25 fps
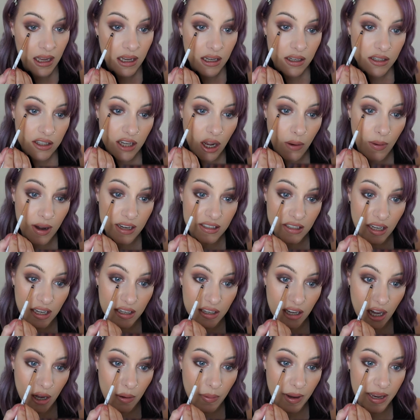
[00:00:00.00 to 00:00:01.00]
So as I
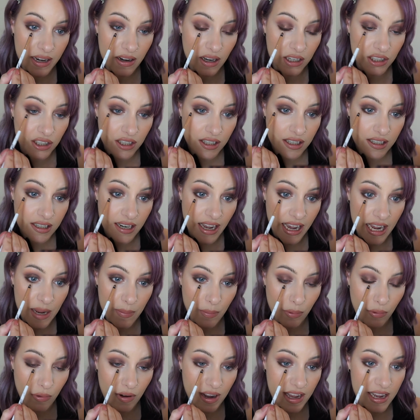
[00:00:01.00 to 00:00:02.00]
go in, I just
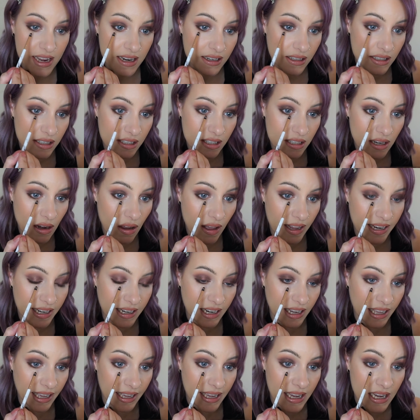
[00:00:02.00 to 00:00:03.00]
taper it in
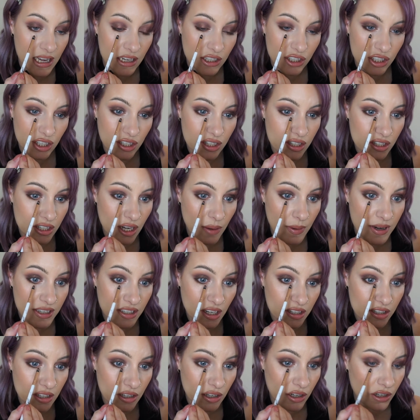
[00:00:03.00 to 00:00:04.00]
slightly just so it
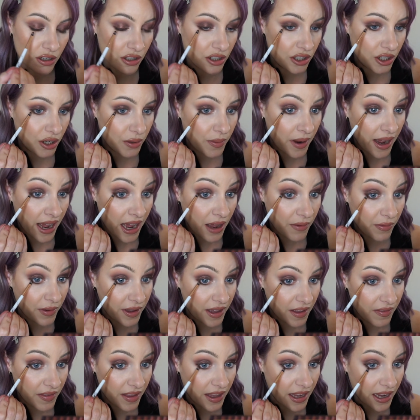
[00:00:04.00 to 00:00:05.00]
doesn't look too
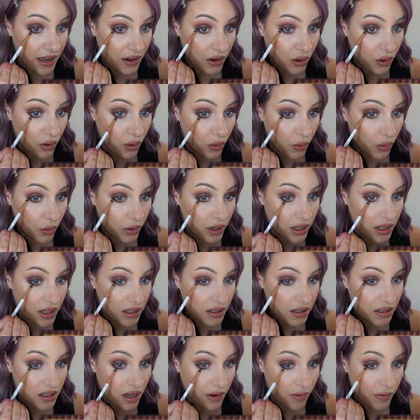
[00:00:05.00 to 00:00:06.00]
heavy in the inner
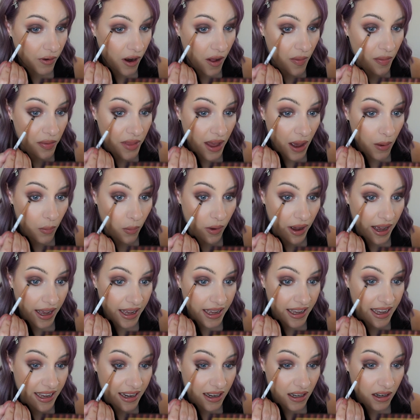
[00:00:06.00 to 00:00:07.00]
corners, because I find that
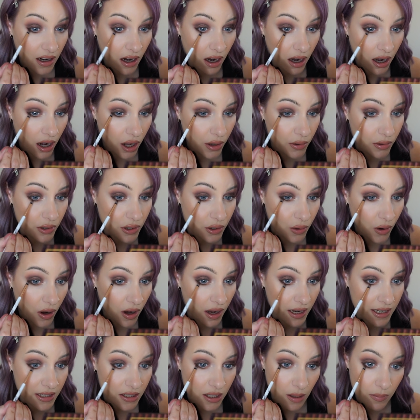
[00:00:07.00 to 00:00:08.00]
way it can close your
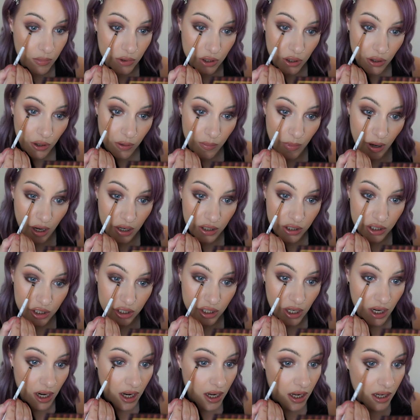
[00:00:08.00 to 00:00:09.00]
eyes up too
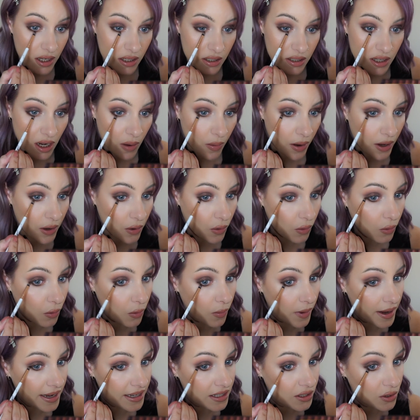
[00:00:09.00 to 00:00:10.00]
much. So I
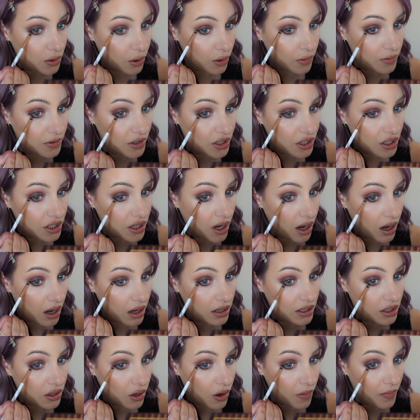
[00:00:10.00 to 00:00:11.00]
always sort of
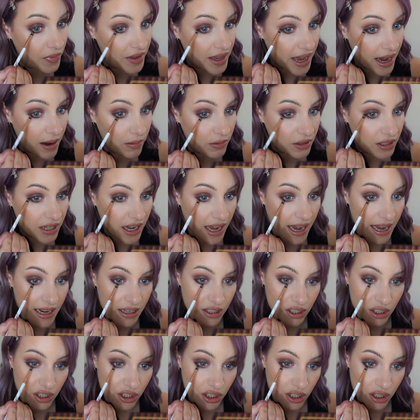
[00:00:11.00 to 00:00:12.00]
start on the outer
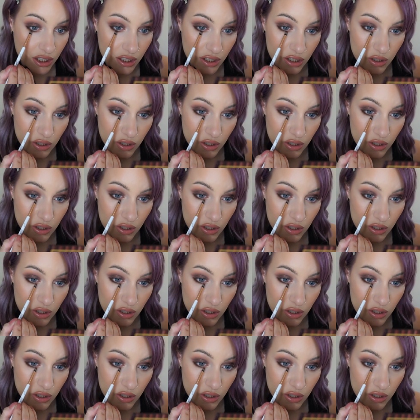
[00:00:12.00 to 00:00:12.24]
edge and just